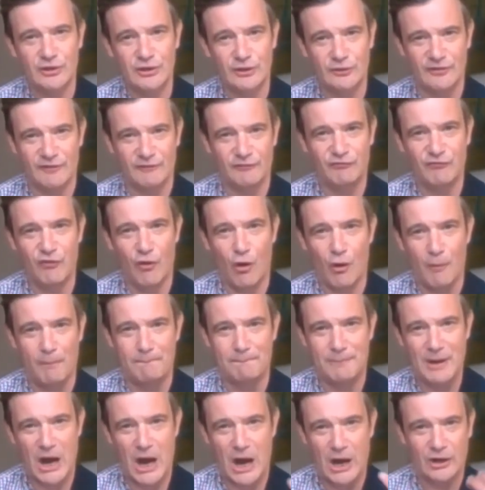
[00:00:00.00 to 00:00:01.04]
you the
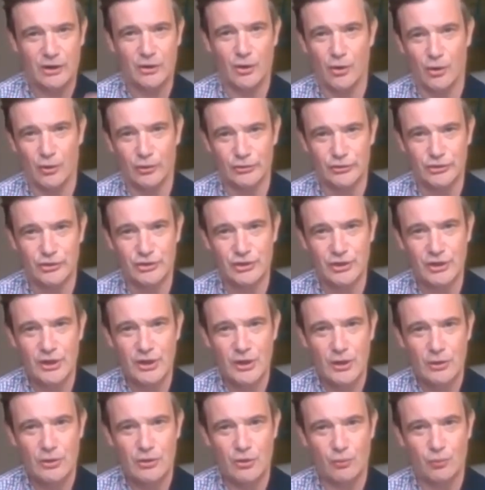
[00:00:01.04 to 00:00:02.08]
4 bar chords
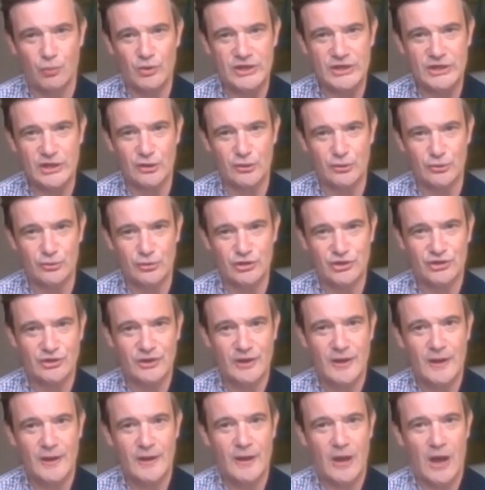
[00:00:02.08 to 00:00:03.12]
that we use